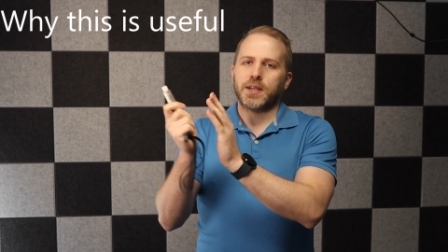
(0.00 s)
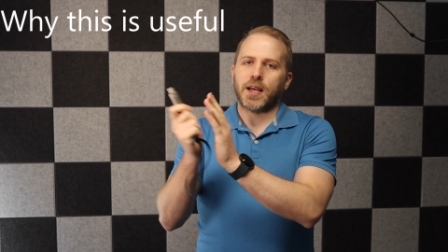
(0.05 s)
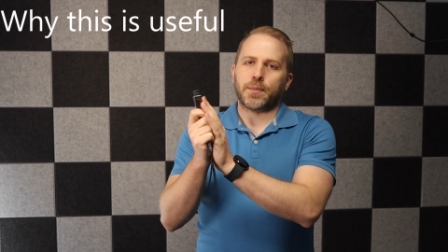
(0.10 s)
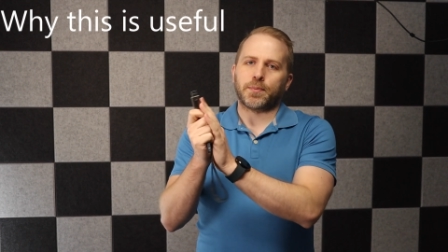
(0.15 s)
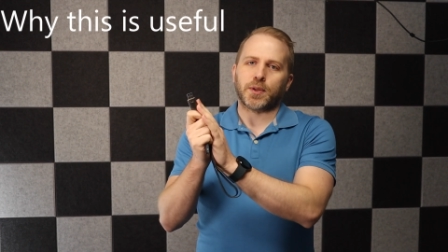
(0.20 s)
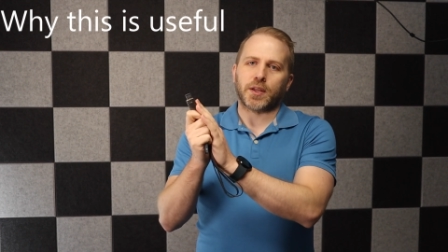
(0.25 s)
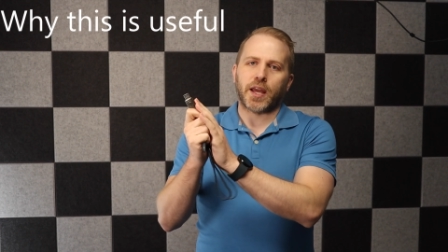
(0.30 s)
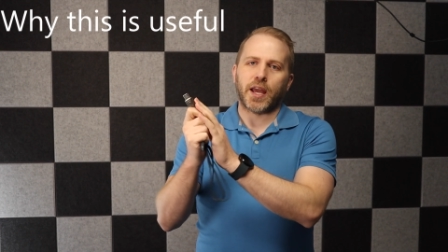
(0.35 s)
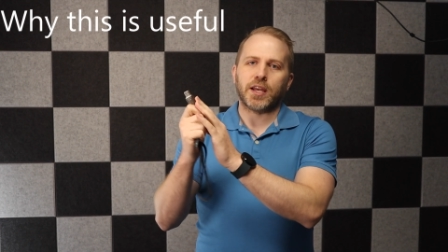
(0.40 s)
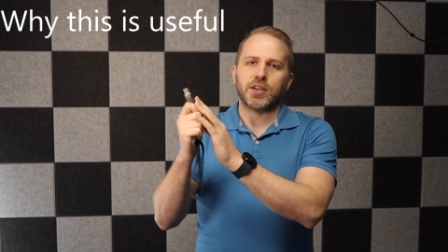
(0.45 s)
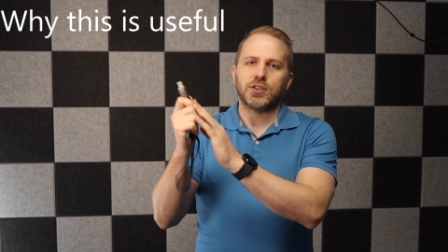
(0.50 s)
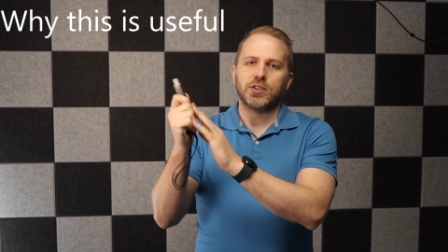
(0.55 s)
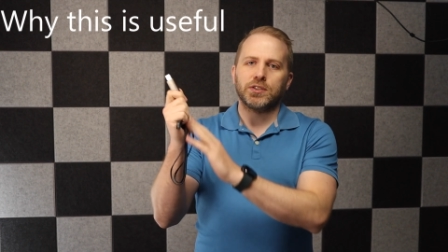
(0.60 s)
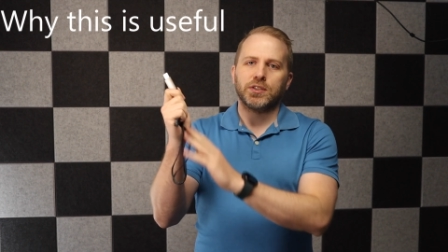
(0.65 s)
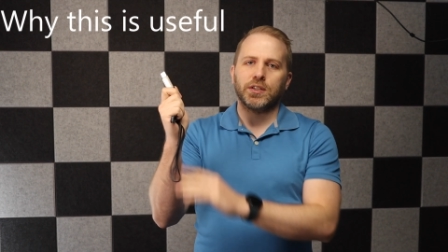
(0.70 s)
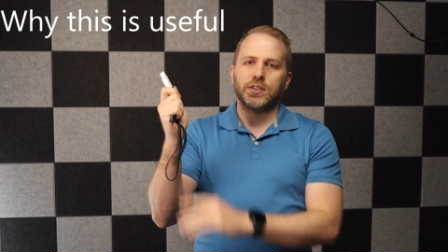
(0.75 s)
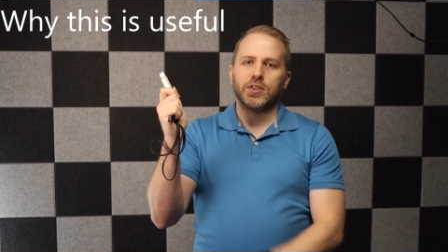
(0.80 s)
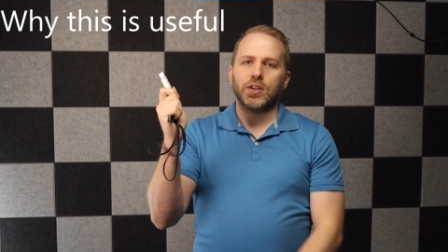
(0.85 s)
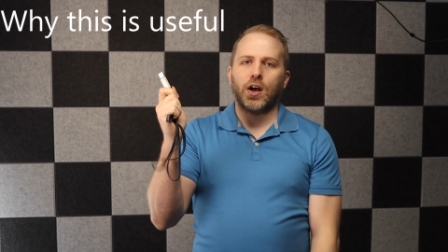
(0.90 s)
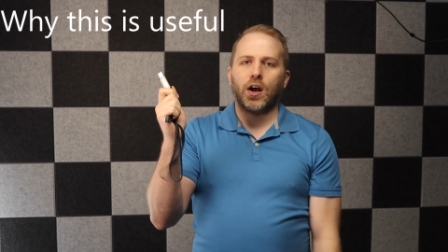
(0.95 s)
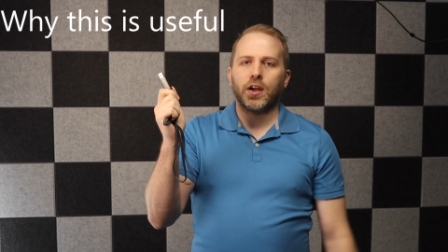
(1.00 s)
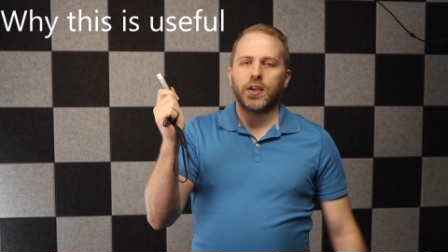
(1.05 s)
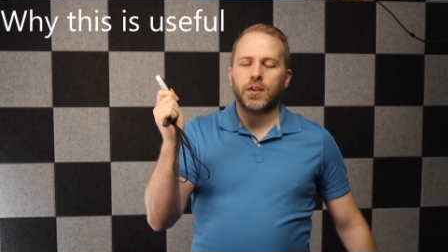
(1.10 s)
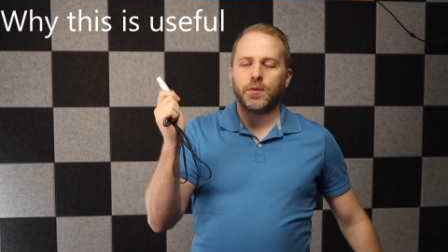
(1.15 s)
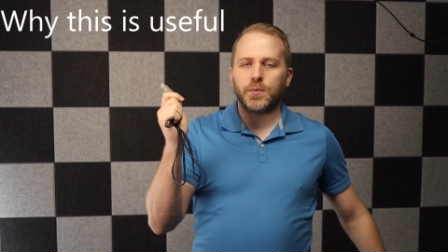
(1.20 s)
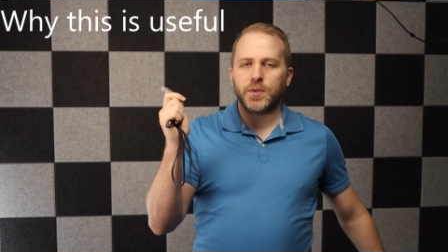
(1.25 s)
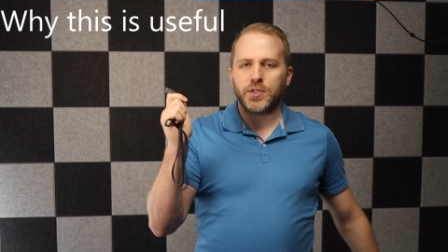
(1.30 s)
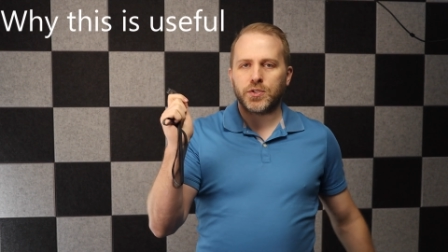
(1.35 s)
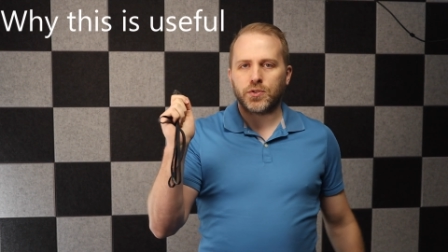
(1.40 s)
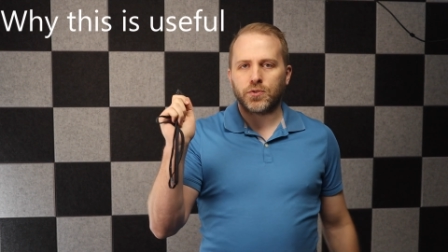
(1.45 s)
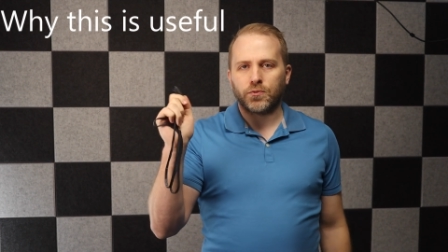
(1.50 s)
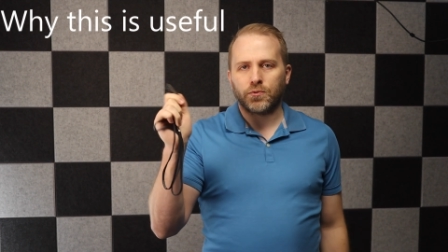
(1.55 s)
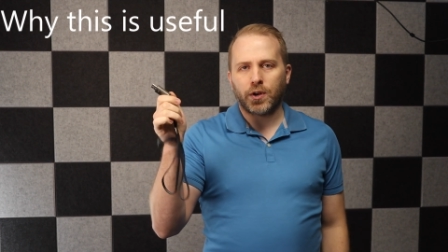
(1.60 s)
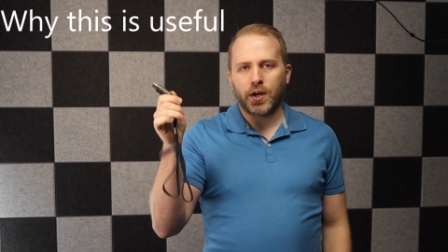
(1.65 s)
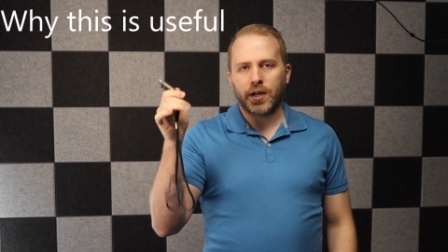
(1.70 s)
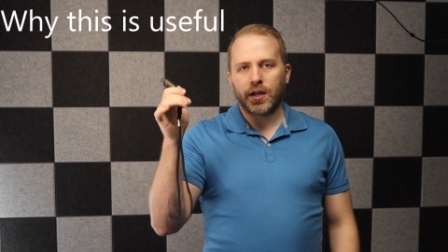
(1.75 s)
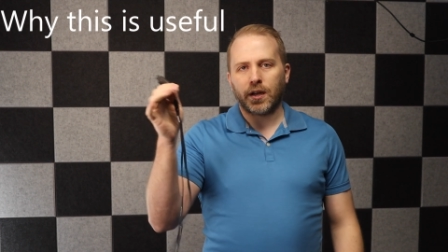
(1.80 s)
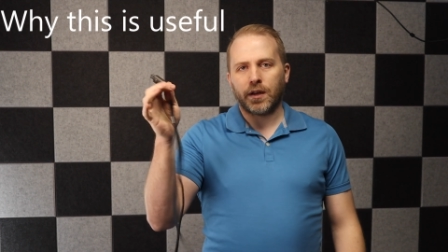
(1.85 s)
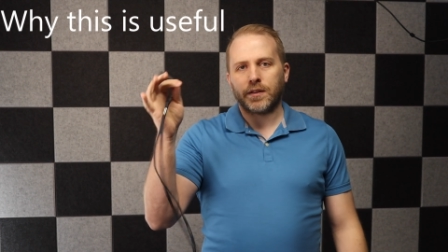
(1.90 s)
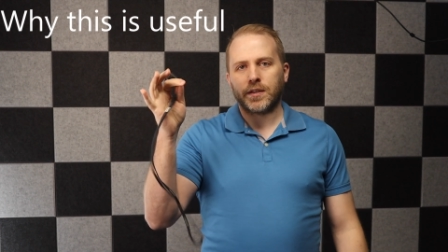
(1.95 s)
applications, and documents you're
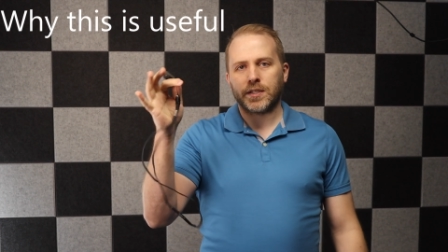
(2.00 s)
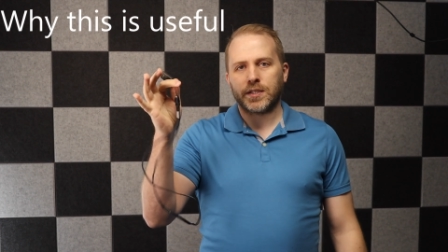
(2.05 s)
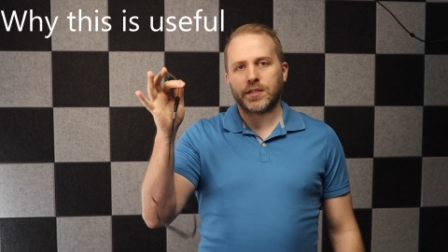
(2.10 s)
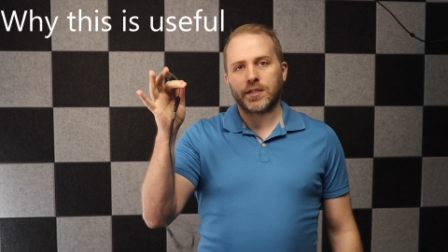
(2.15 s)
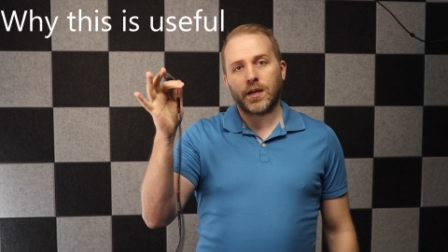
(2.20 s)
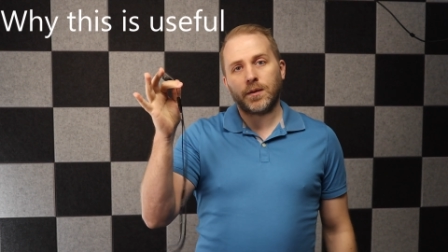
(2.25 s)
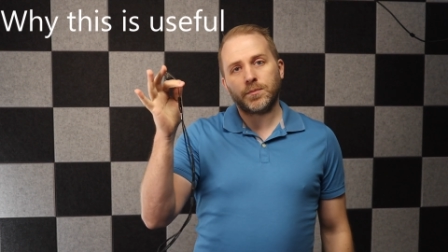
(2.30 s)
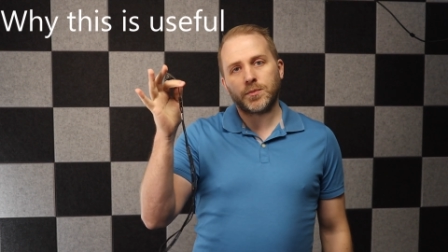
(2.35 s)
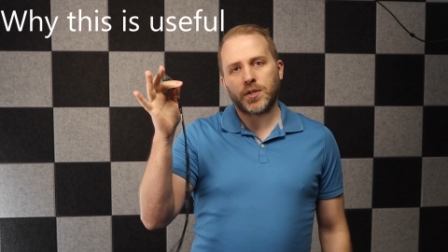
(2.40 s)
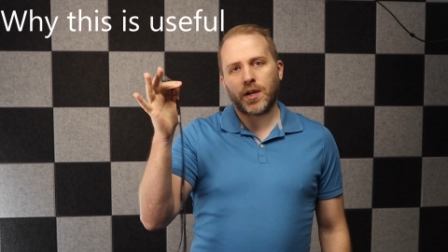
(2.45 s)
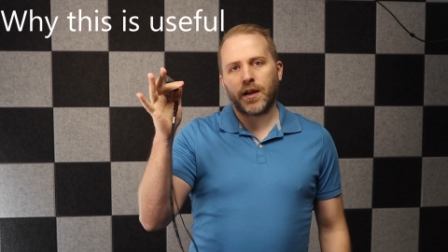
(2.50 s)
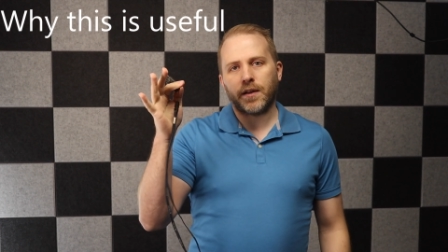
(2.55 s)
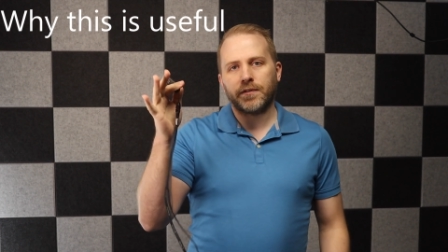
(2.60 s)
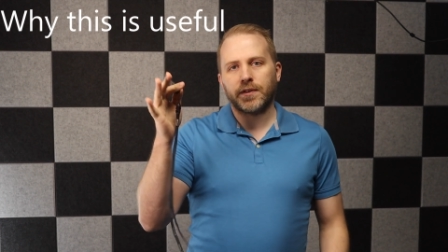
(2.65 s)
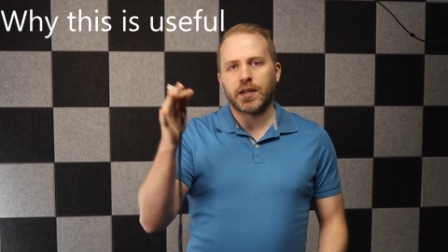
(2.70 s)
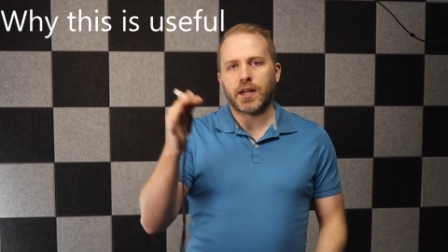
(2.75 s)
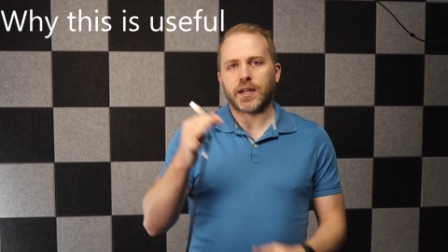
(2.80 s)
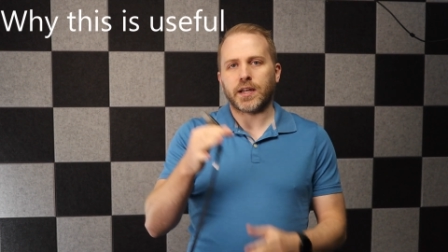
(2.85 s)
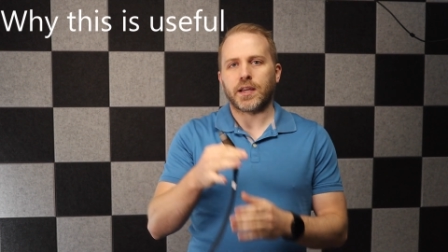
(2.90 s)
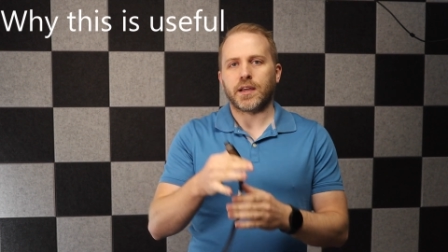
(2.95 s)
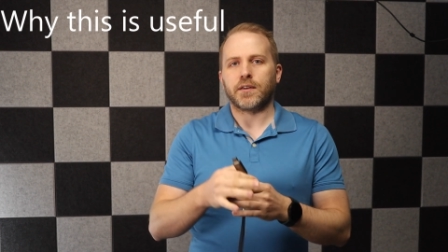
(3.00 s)
running on this thumb drive at any